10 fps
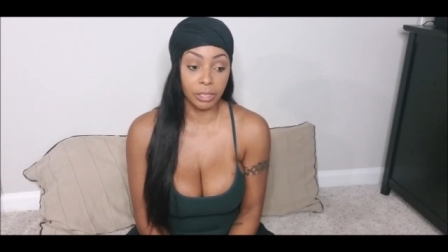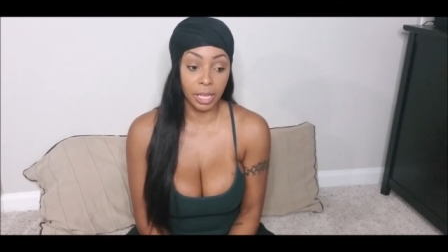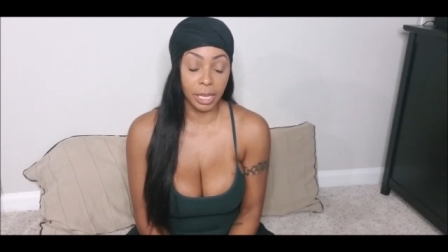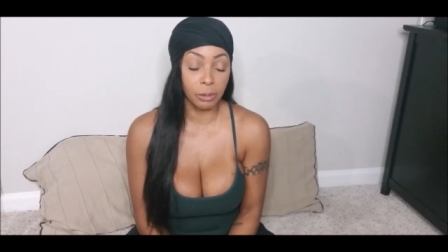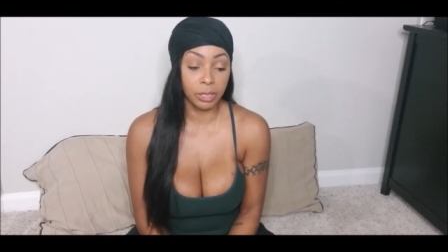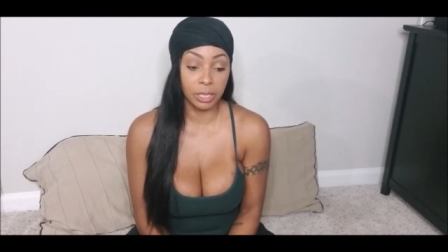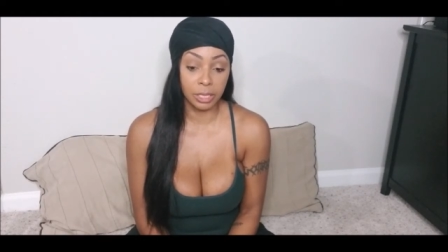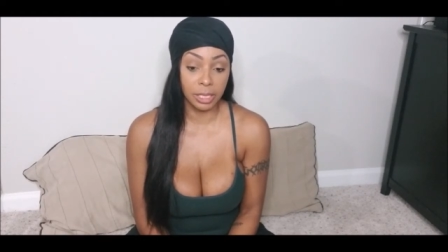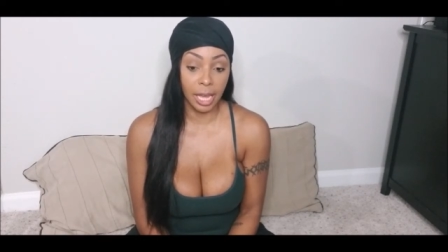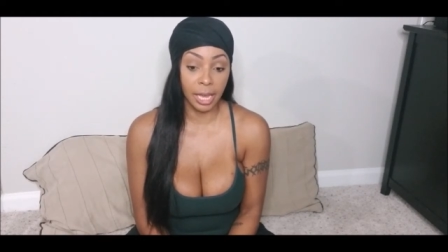Like it was
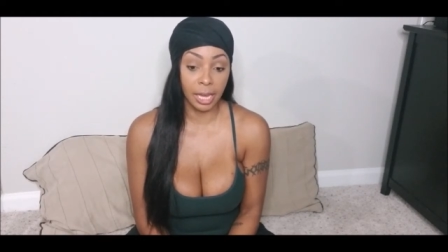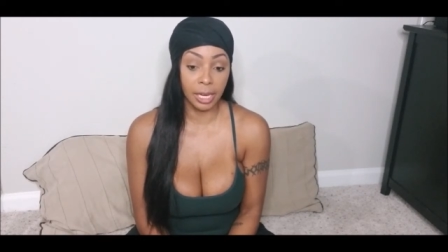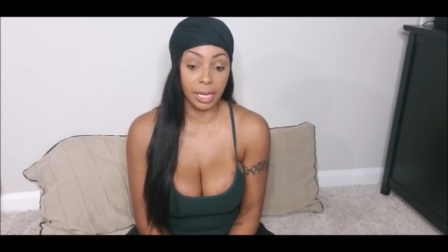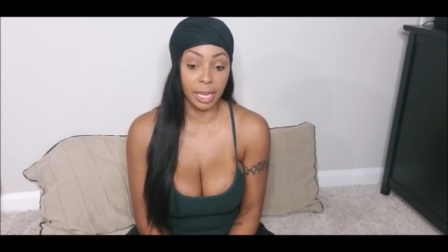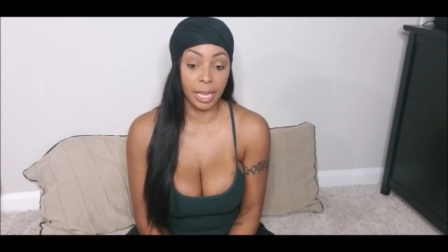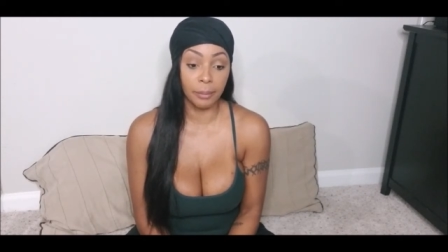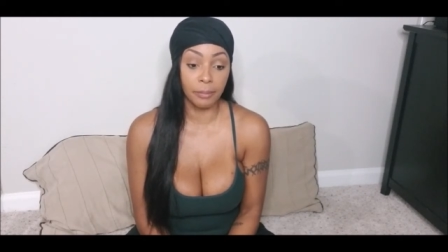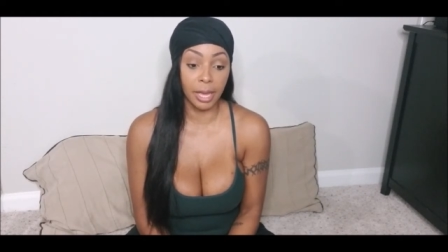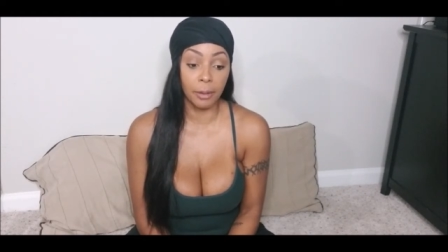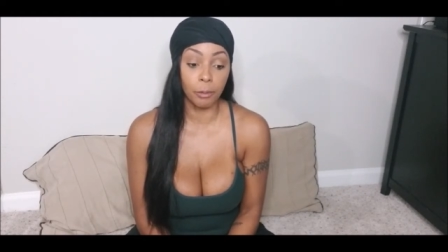insane. Like
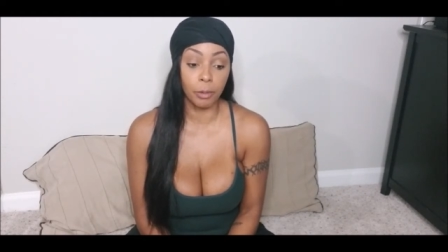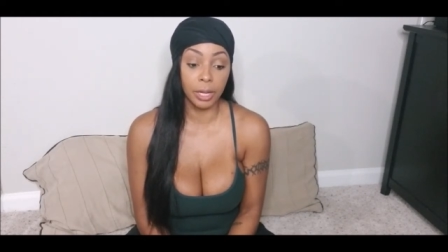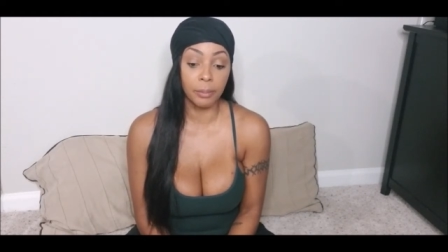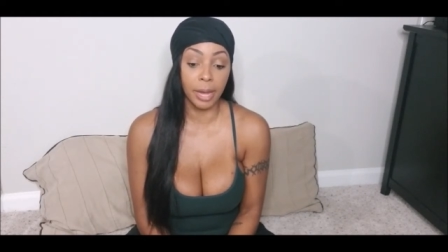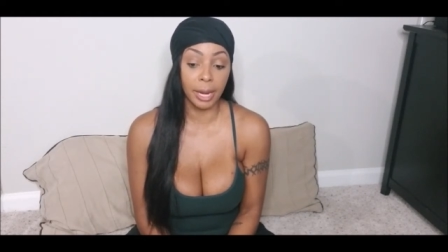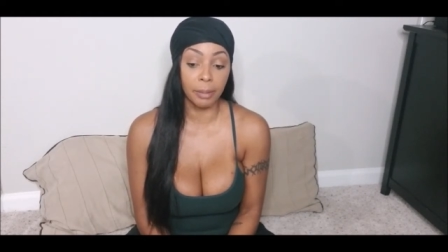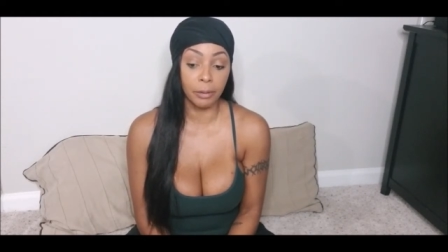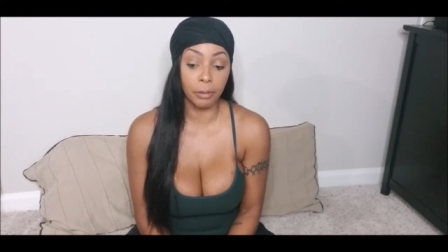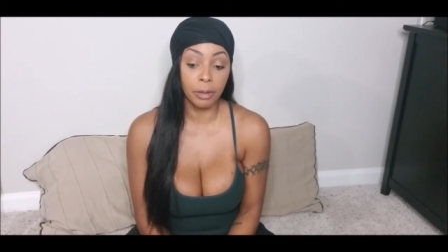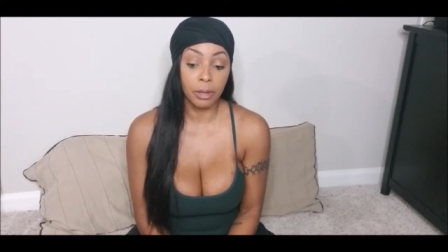it, it really made me